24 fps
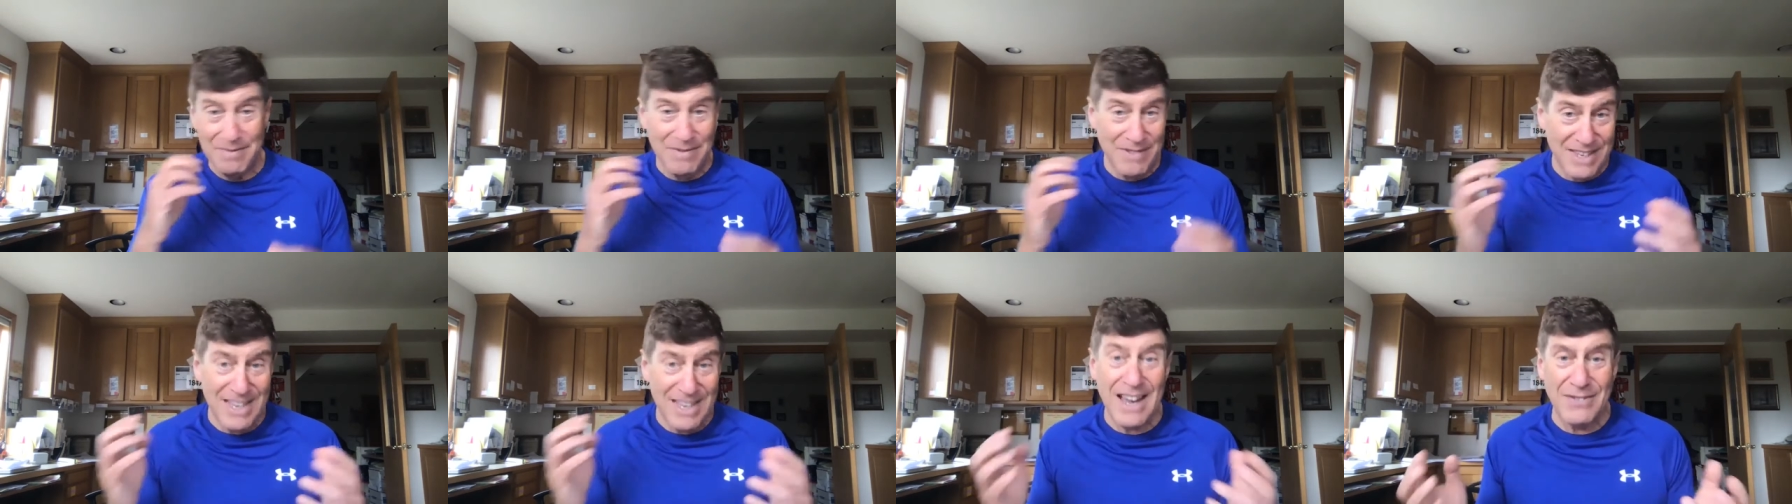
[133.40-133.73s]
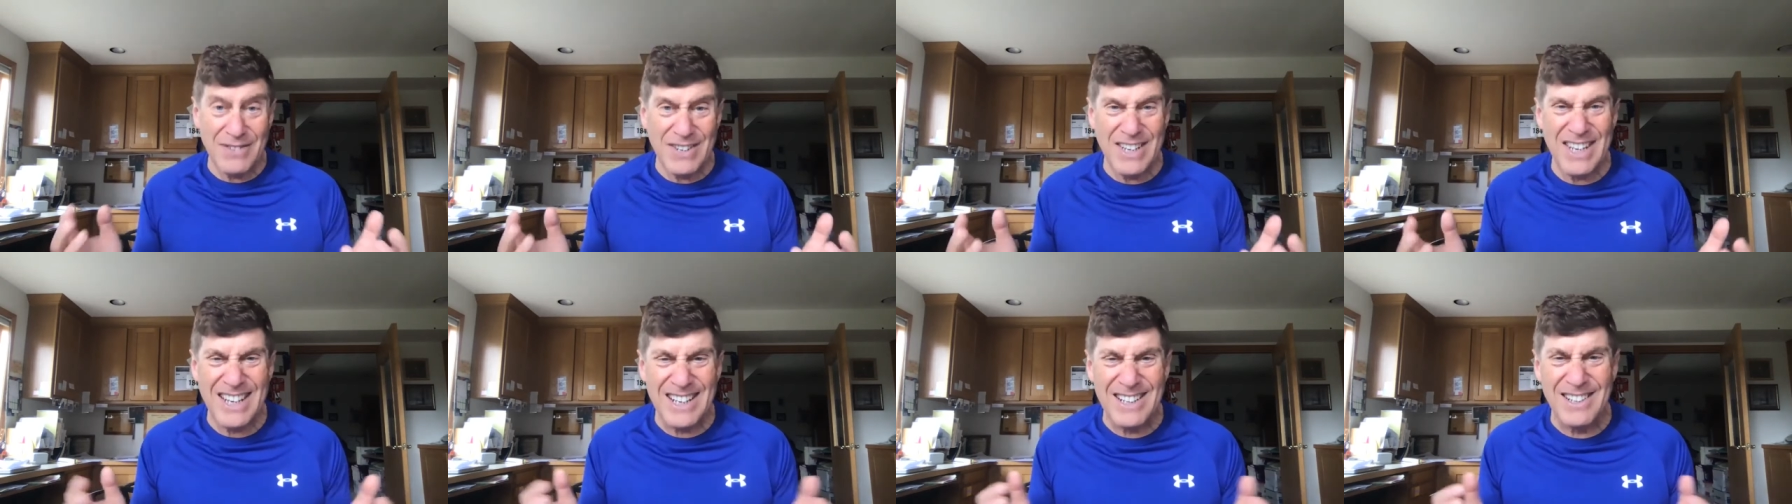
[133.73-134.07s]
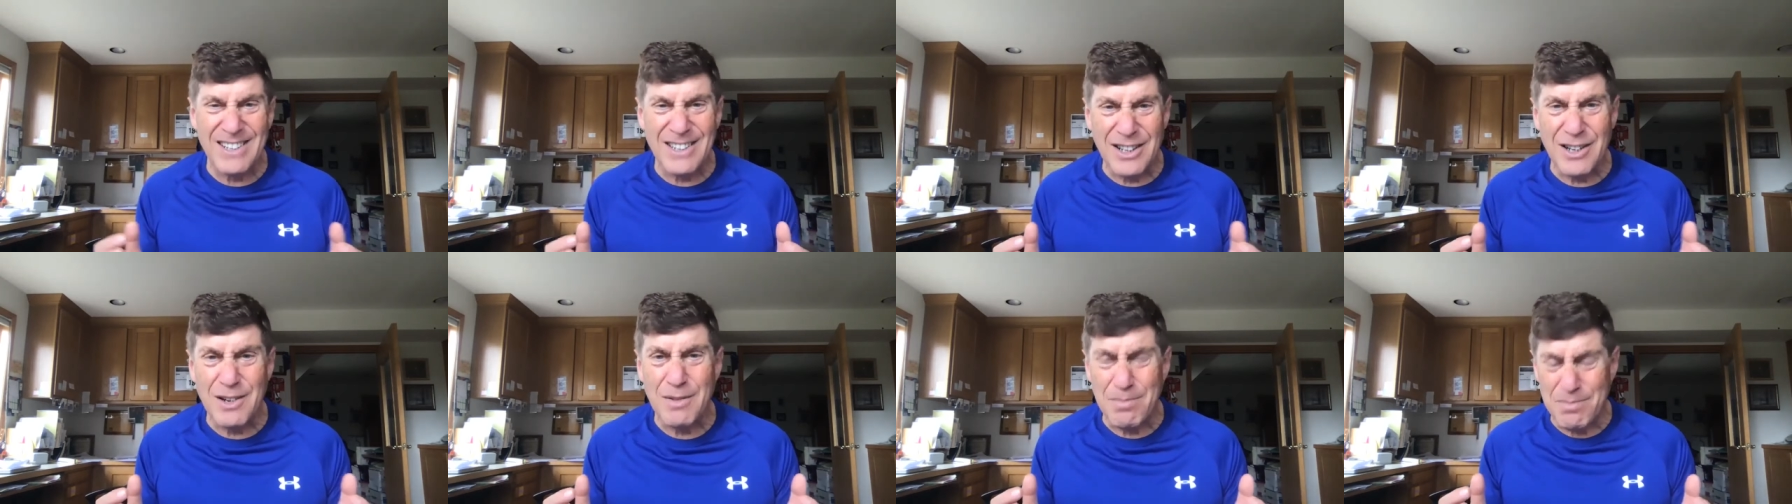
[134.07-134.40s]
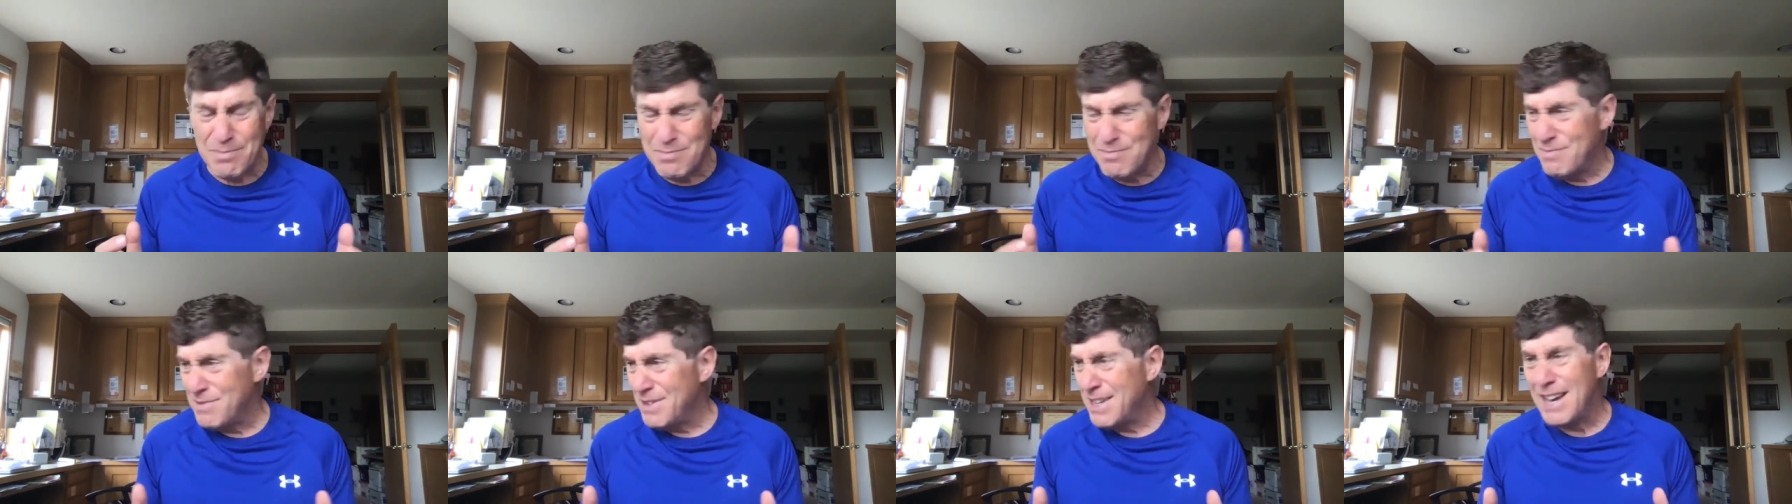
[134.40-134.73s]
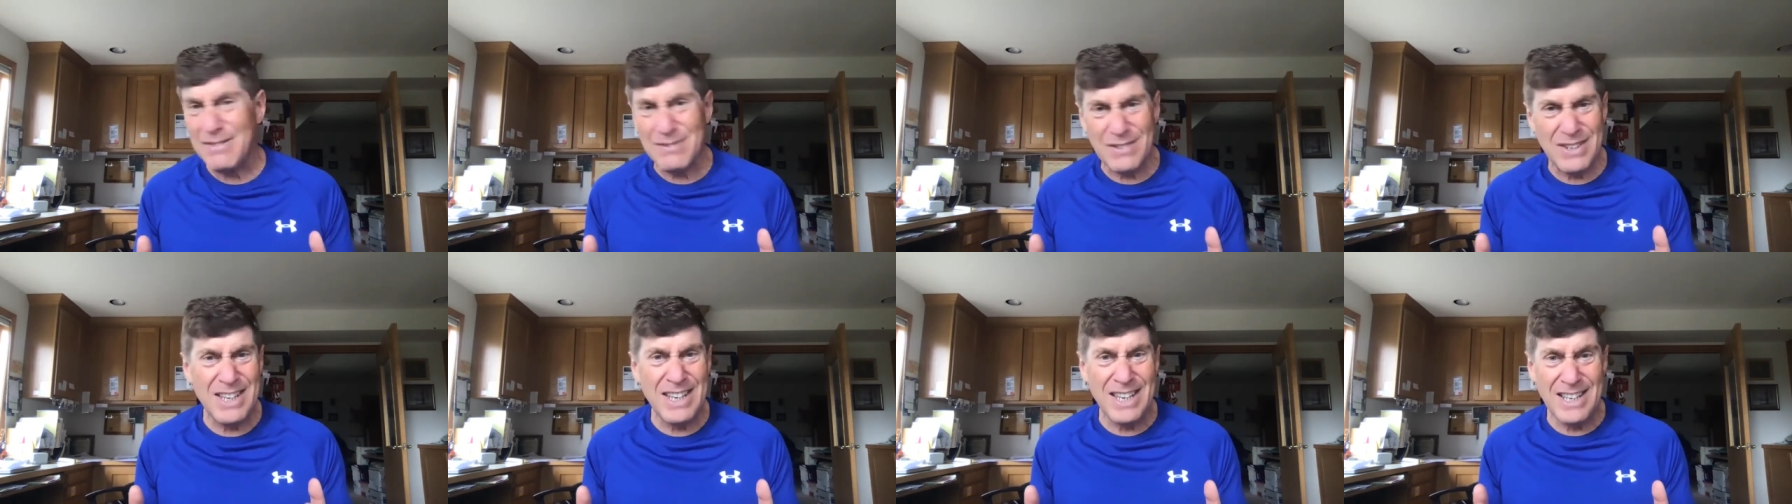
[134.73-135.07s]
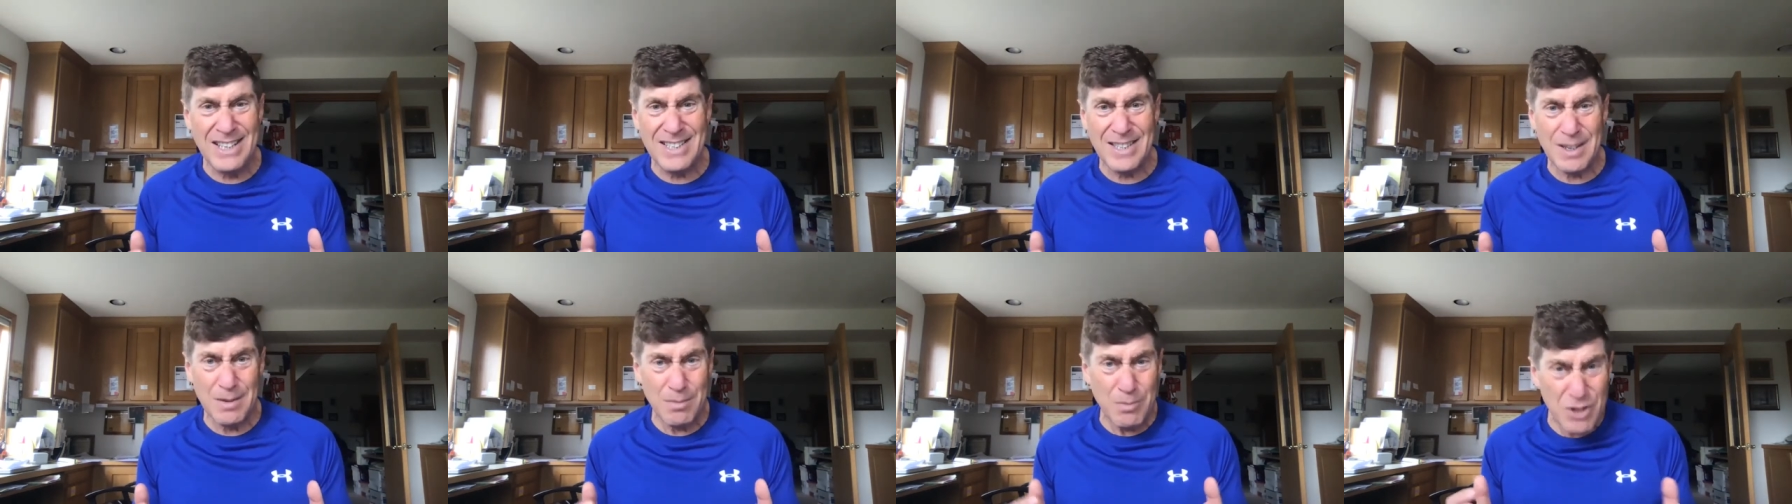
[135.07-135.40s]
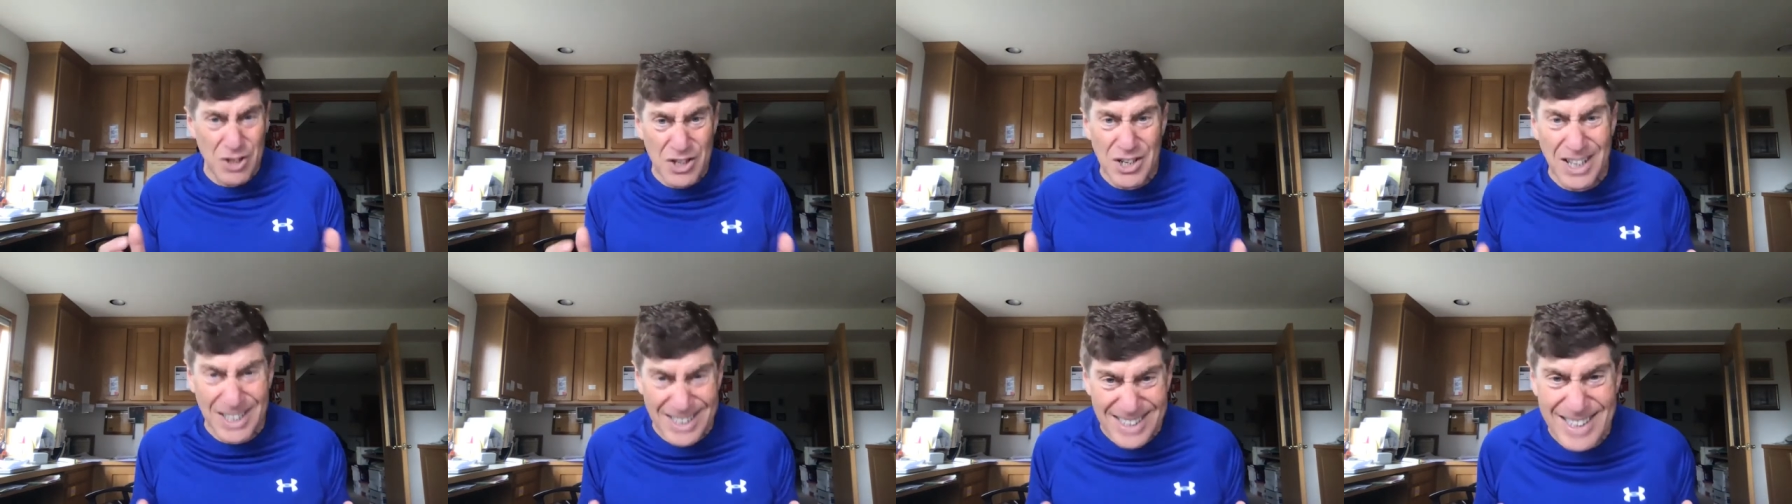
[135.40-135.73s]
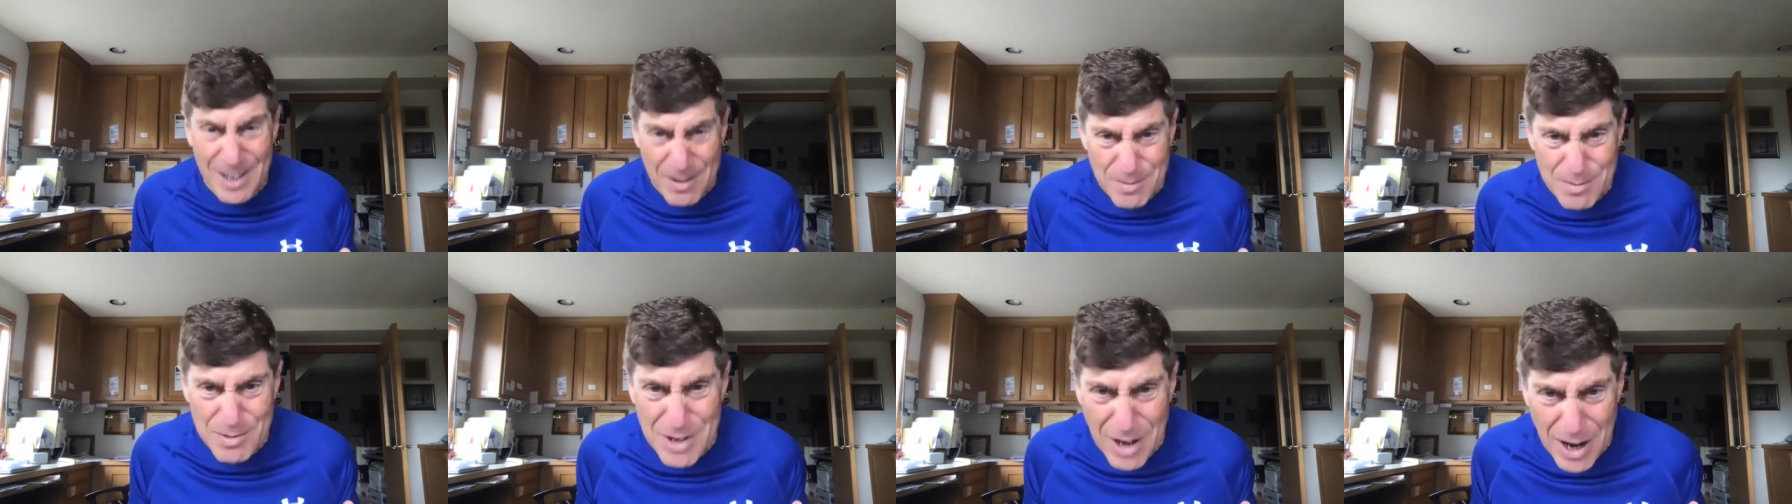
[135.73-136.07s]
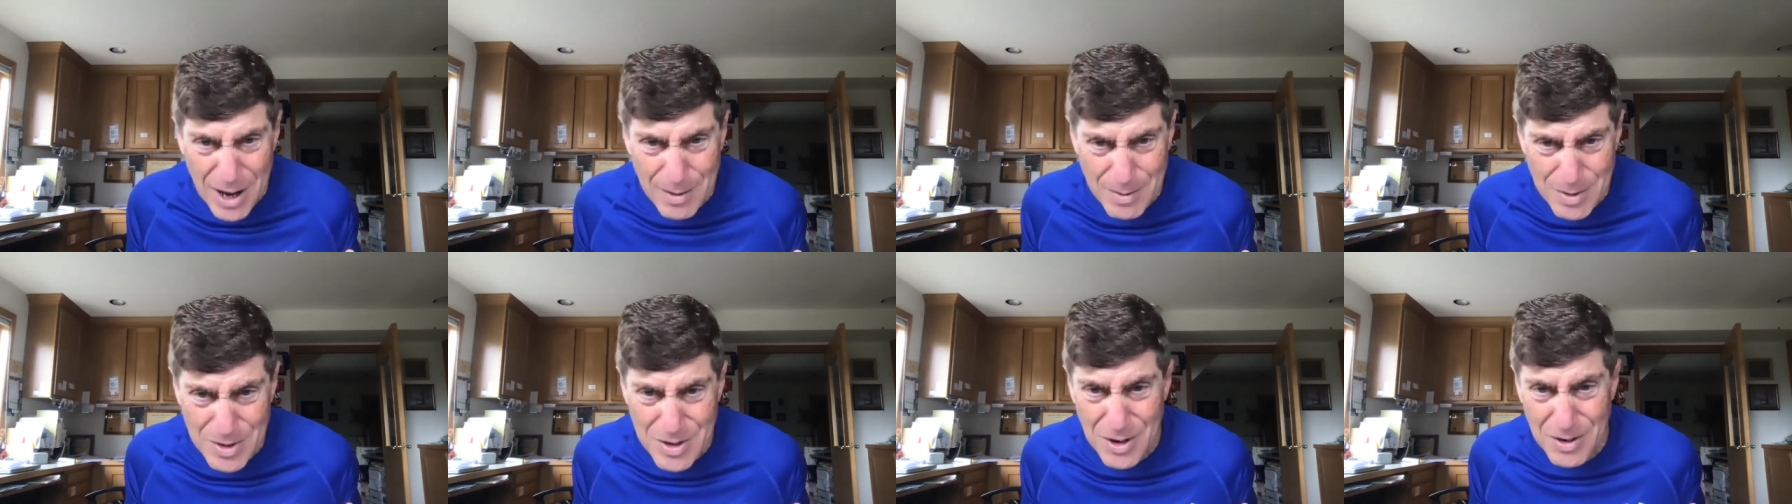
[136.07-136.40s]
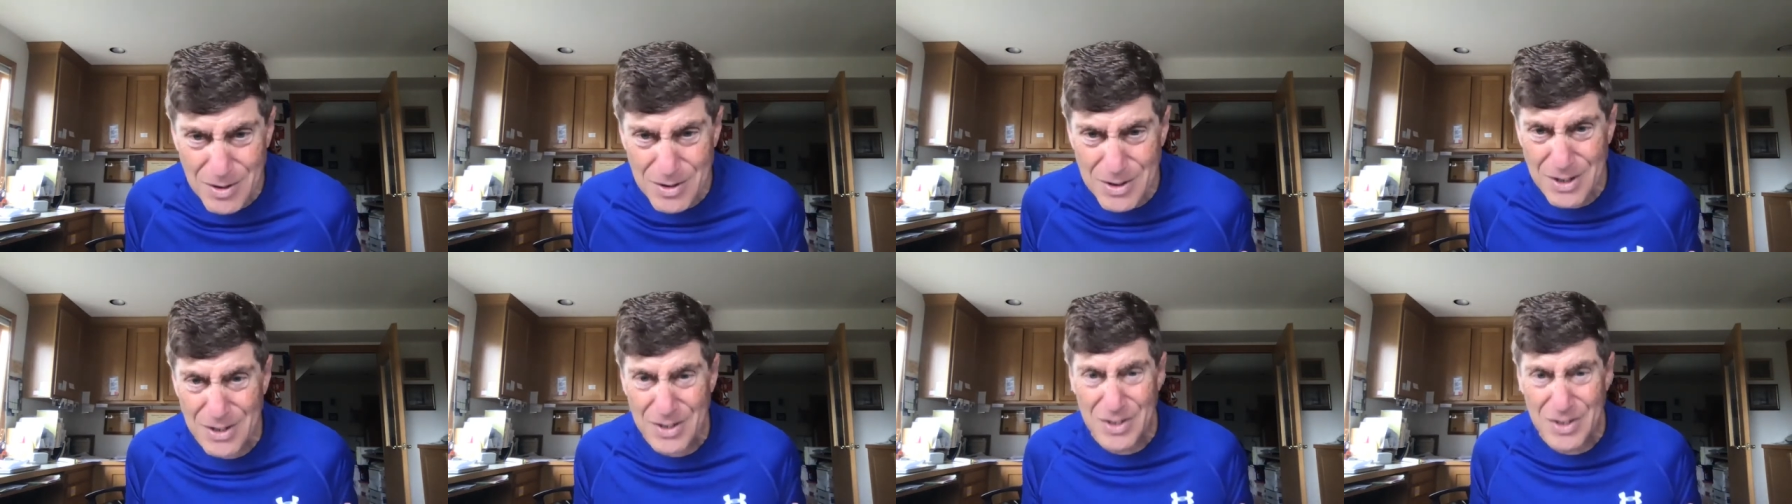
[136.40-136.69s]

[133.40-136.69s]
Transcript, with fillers: you have to eat a little you have to eat some shit sometimes, don't you?